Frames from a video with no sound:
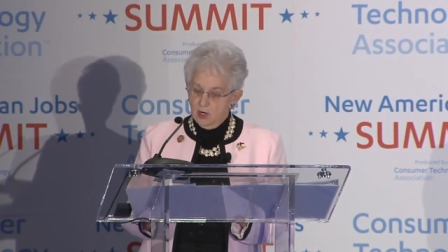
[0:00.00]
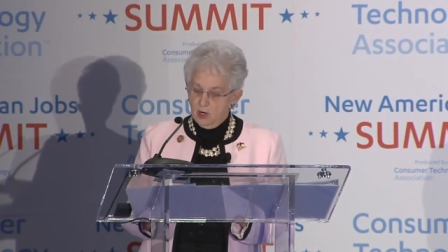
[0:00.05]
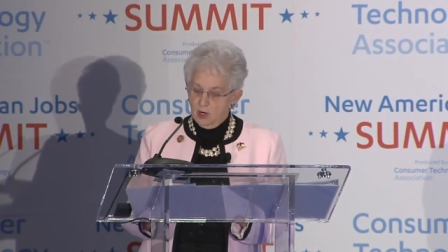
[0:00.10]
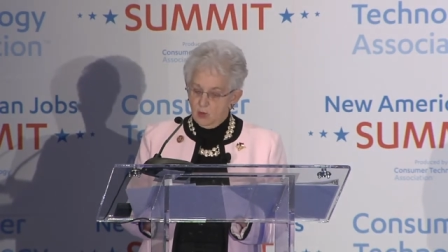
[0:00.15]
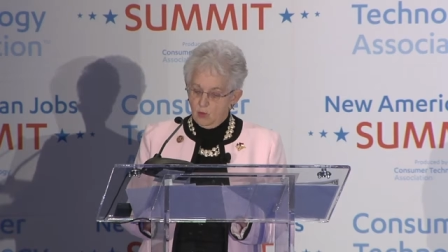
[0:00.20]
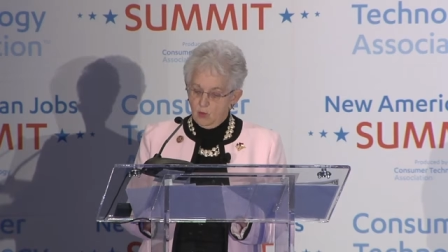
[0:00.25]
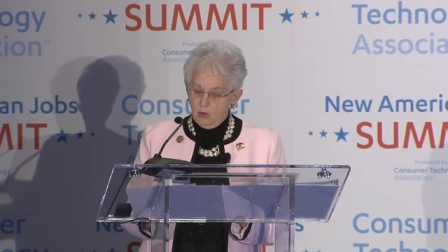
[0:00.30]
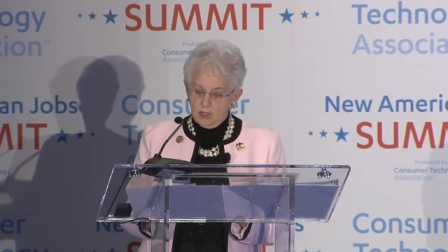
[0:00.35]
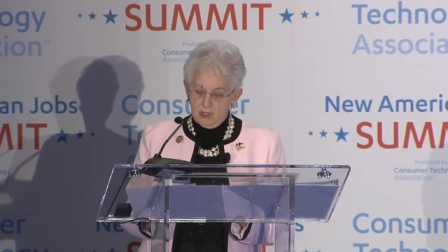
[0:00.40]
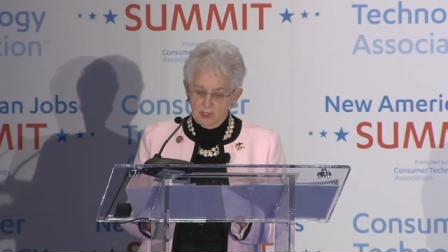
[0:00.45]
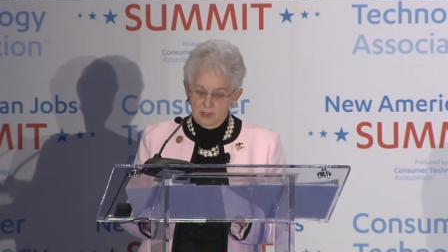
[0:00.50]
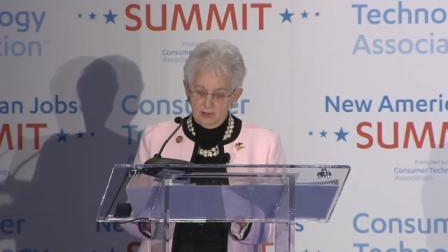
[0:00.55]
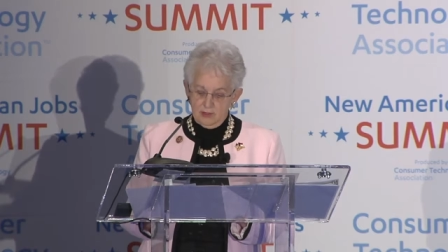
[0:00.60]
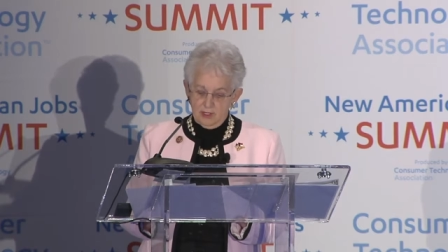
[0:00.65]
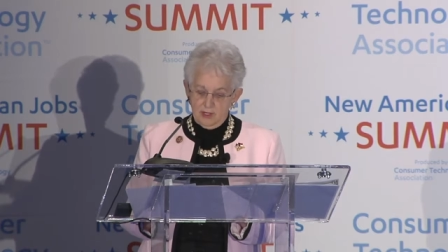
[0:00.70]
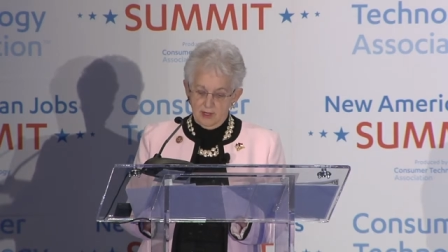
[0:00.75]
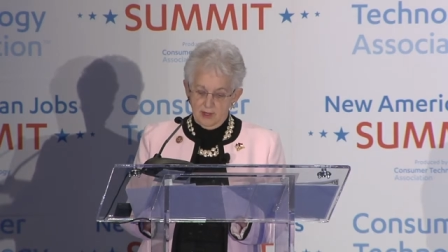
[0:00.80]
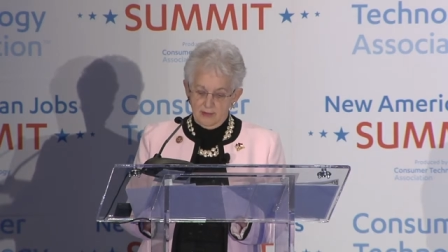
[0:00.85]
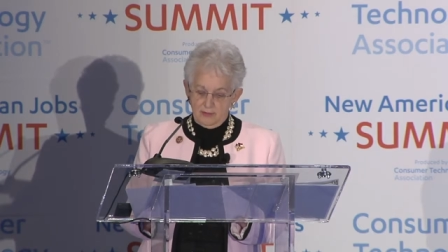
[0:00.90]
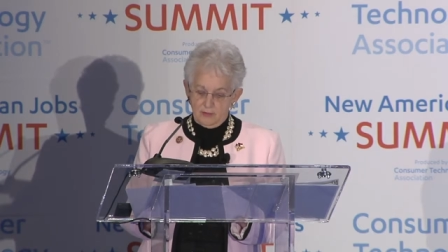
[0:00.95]
are working
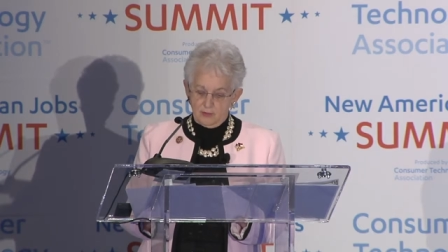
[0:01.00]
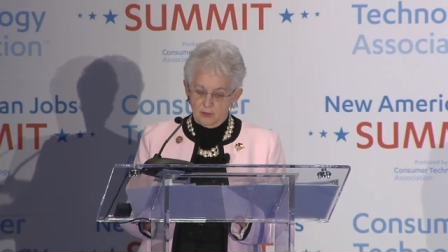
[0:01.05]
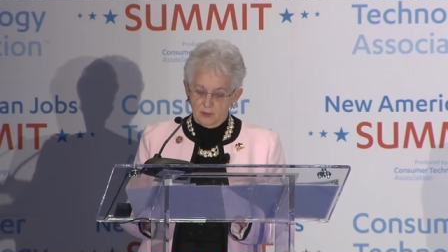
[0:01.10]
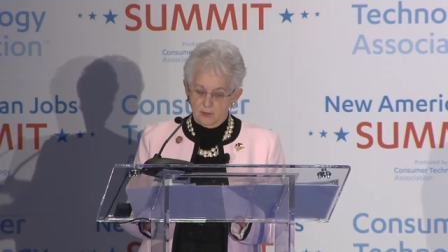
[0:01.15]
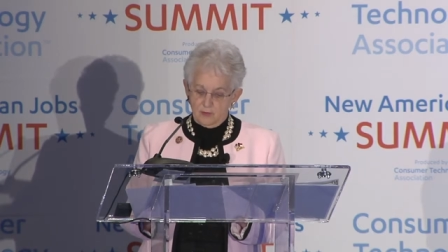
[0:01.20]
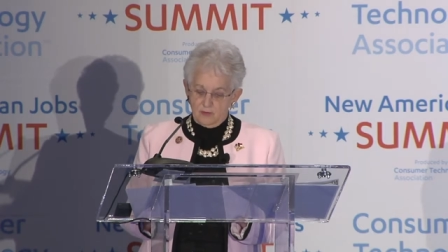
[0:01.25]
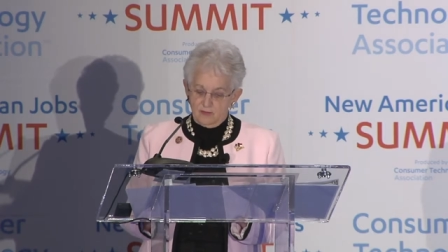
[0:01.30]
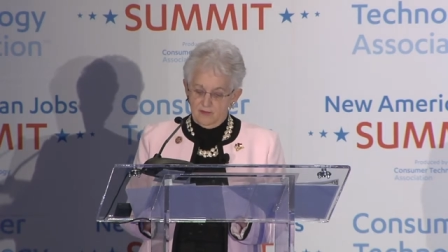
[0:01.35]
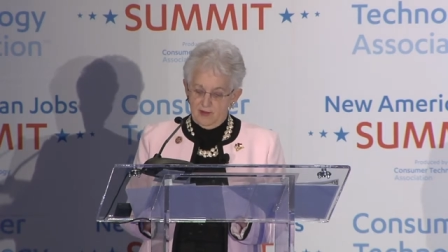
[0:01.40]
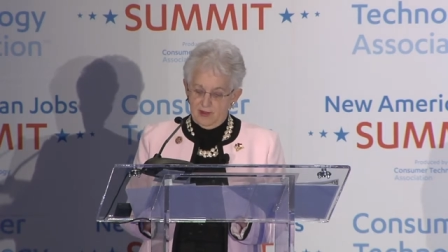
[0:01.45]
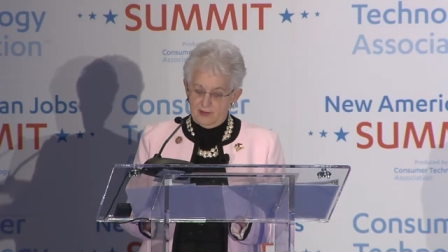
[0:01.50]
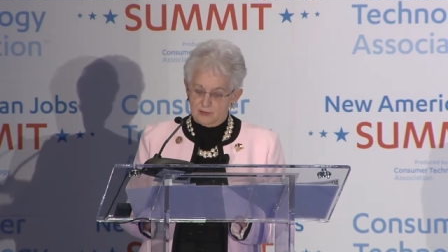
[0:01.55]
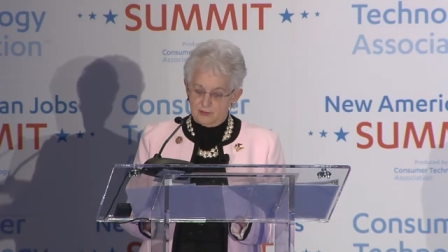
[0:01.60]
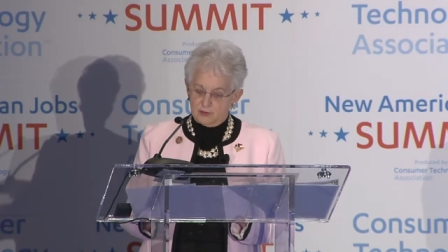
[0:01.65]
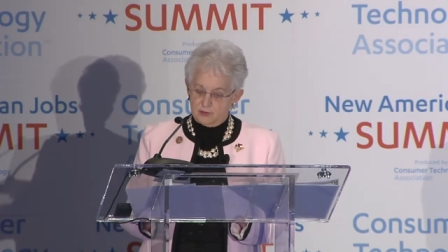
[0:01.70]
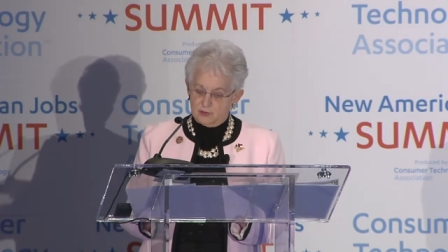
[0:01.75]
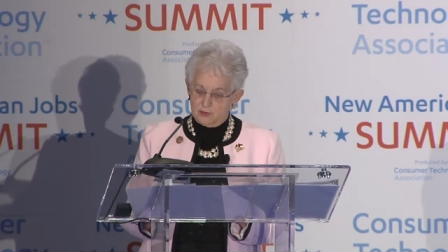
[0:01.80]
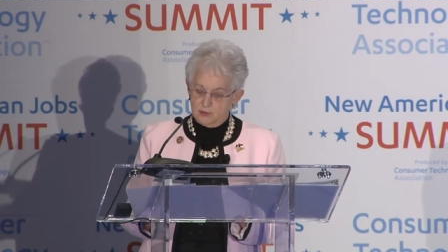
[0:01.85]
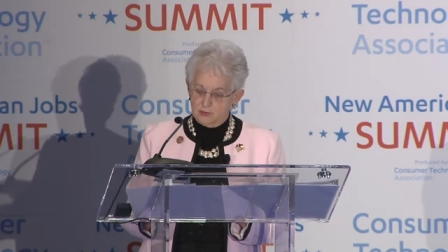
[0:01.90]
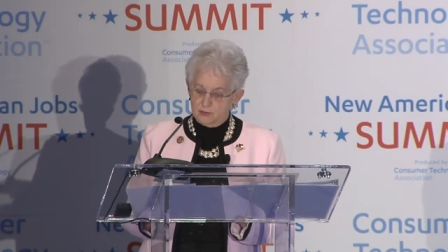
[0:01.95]
together to provide
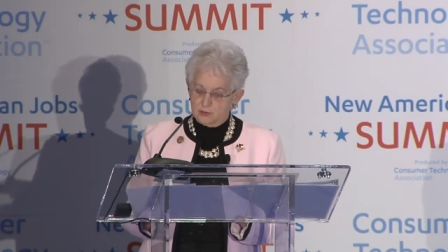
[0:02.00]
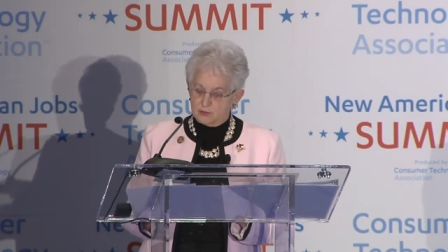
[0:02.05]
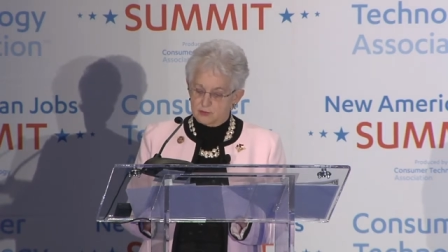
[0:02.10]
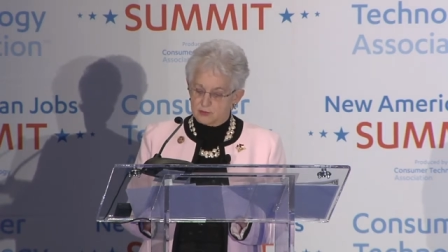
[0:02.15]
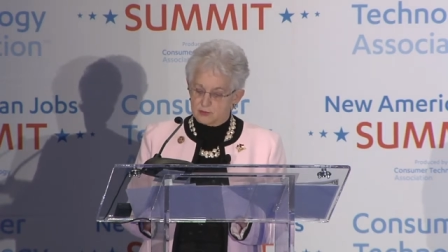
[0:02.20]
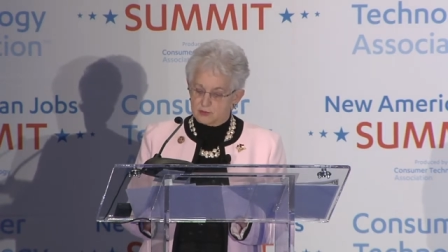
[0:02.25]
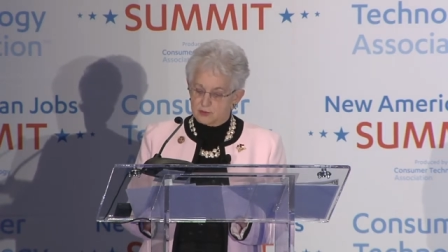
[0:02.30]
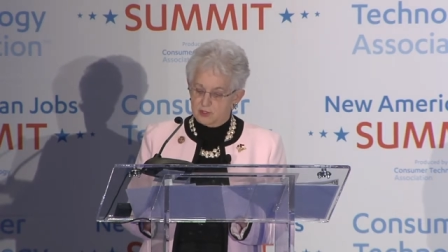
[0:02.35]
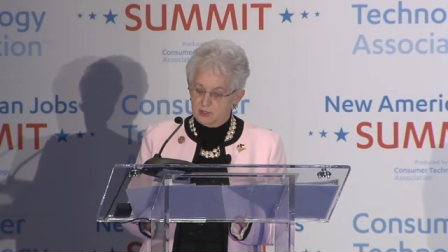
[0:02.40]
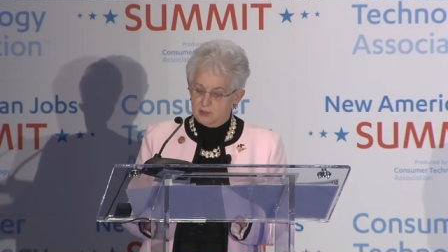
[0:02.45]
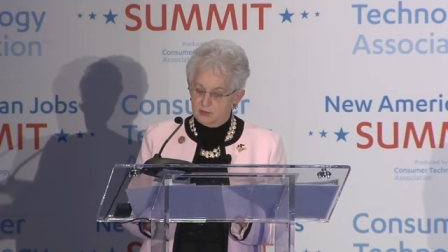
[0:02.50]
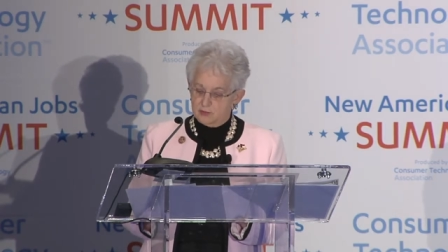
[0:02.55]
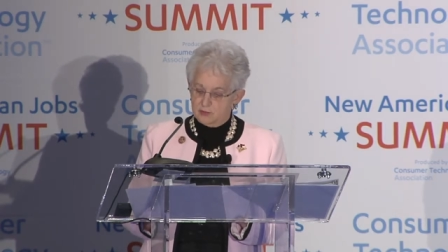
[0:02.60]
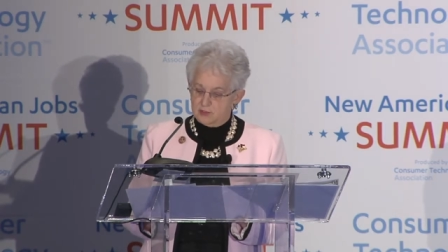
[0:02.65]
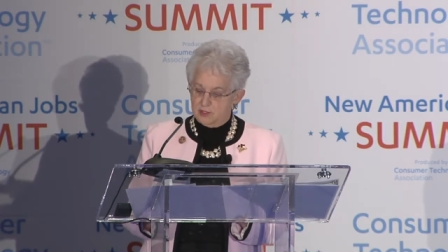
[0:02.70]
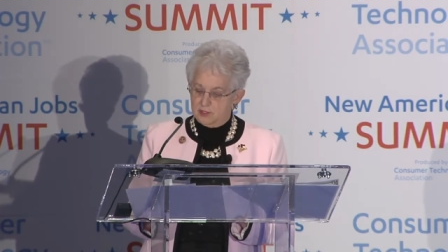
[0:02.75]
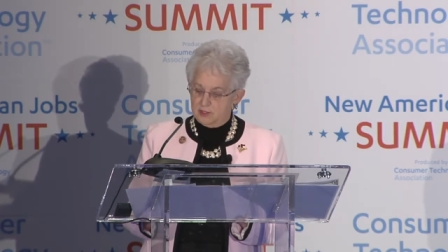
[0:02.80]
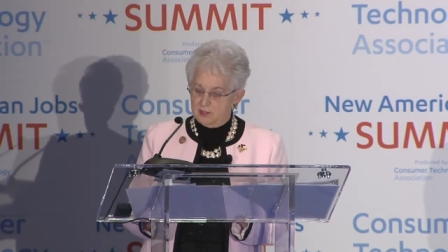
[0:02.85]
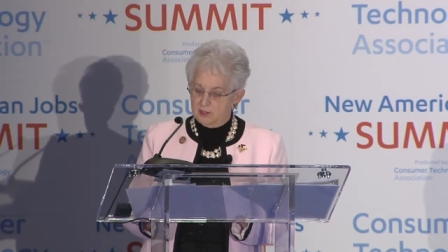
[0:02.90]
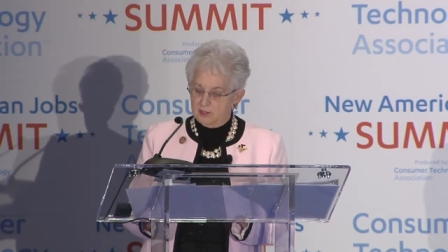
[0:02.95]
students the skills
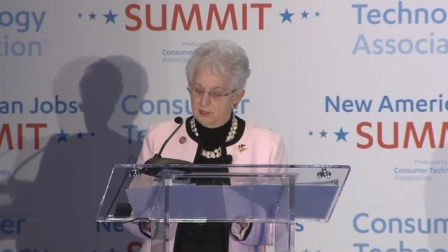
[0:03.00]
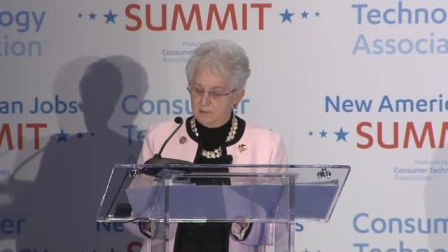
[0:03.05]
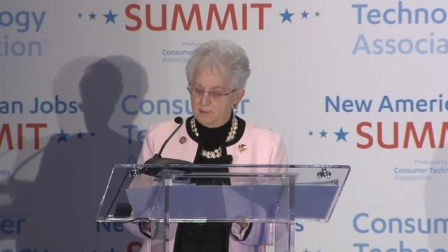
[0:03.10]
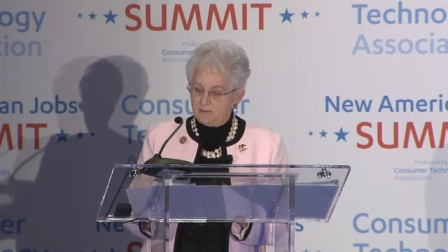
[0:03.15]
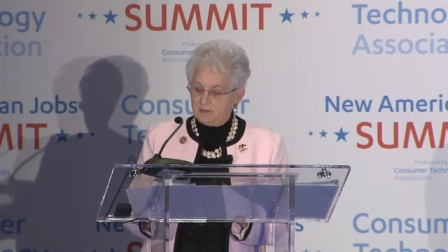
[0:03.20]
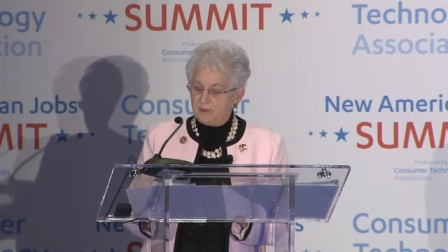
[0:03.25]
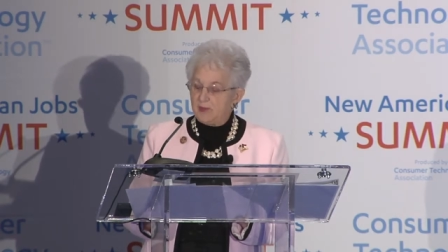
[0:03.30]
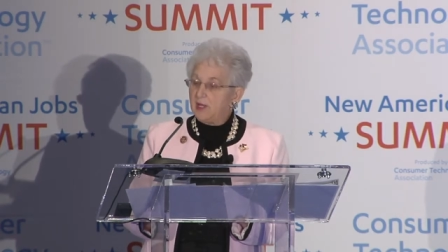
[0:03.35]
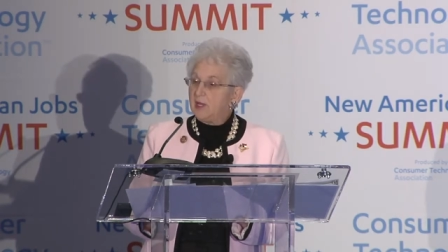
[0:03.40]
they need